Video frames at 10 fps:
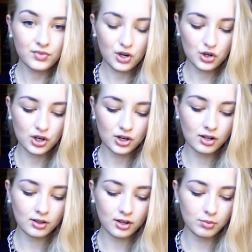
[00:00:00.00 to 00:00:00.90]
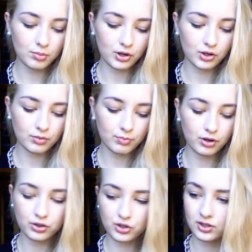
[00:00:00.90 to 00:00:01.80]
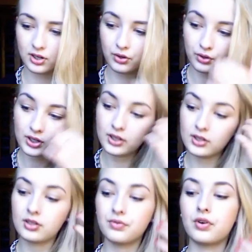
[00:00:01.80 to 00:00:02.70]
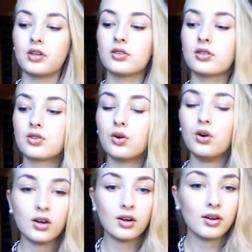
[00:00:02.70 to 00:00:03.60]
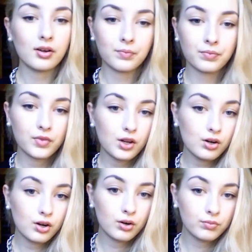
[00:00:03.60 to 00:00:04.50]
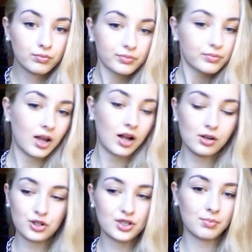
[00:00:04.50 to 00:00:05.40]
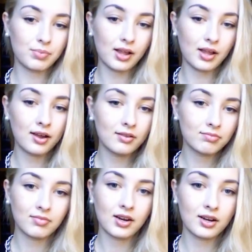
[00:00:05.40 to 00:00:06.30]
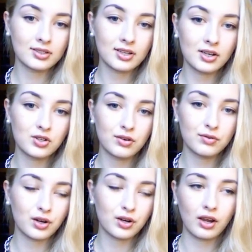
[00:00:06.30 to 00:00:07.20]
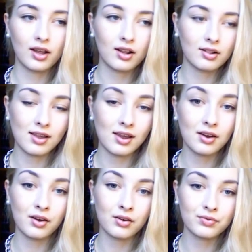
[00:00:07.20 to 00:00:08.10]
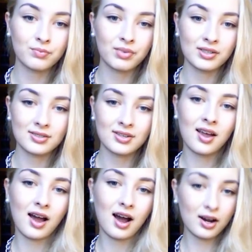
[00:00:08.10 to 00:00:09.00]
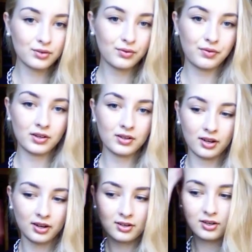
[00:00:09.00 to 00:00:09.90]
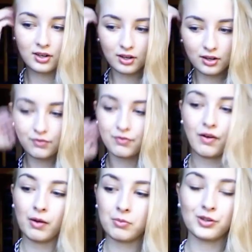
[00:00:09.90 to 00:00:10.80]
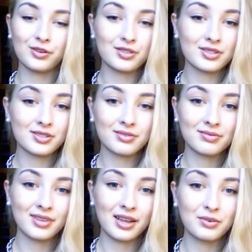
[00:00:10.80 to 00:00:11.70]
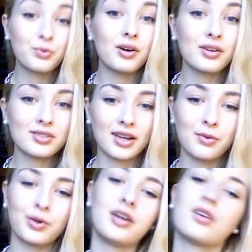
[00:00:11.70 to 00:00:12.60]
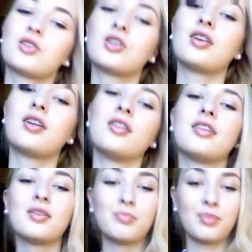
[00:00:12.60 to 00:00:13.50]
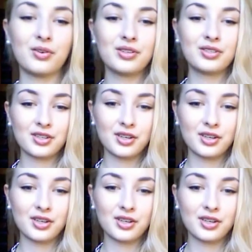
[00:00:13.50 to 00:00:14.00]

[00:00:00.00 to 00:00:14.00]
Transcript: Chanel nail polishes. They're really different. So, you know, I'll just apply the next day, it chips, okay, I'll take it off, but I'll feel like fabulous that one day wearing Chanel nail polish.